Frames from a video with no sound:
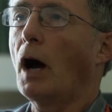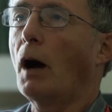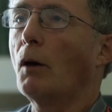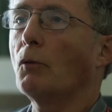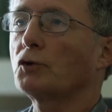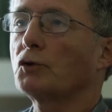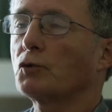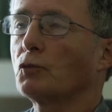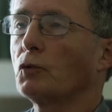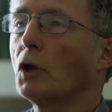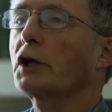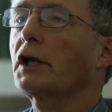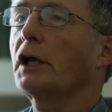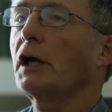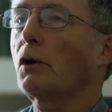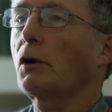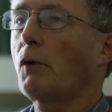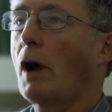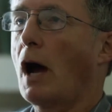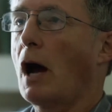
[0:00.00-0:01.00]
was
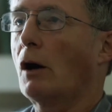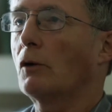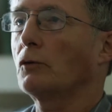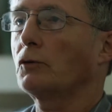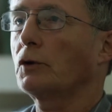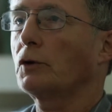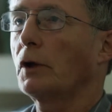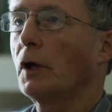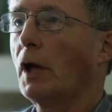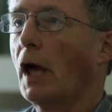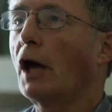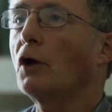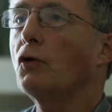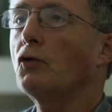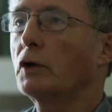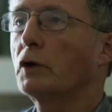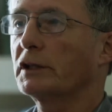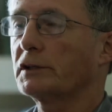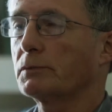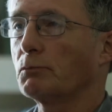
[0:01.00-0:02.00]
looking around at
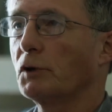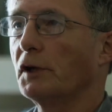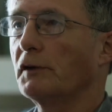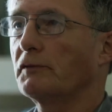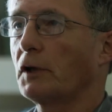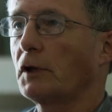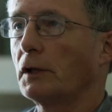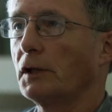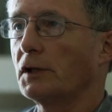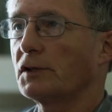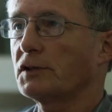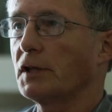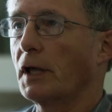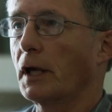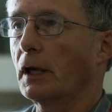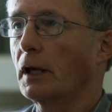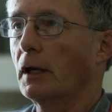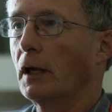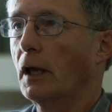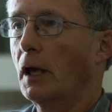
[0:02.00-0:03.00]
who gets briefed on this
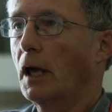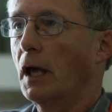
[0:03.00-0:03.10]
thing,